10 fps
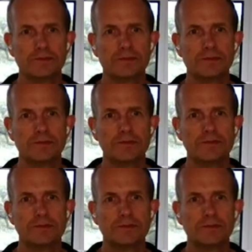
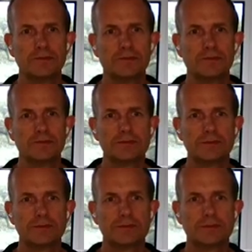
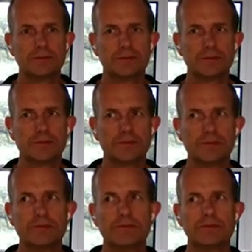
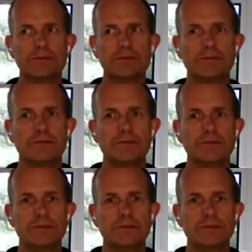No words are spoken by the person on screen.